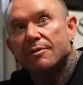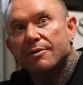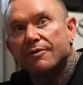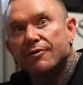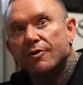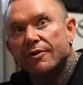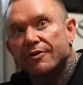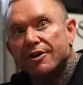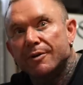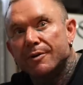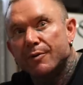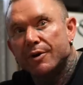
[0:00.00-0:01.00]
Before every
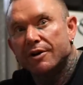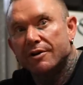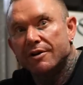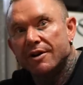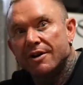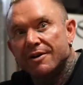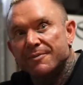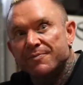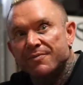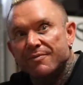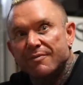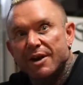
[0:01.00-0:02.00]
time I went, I'd
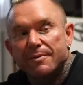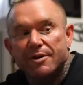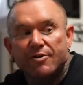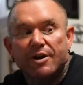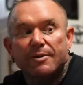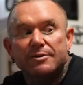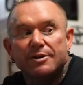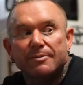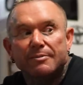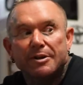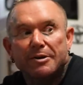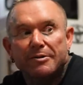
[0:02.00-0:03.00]
maybe grab
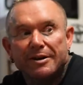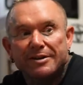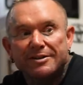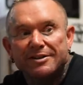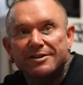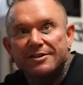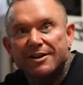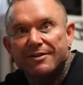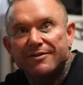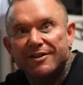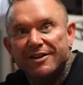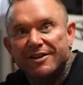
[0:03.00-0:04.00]
some donuts and
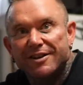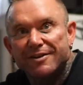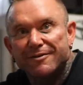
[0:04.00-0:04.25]
stuff like that.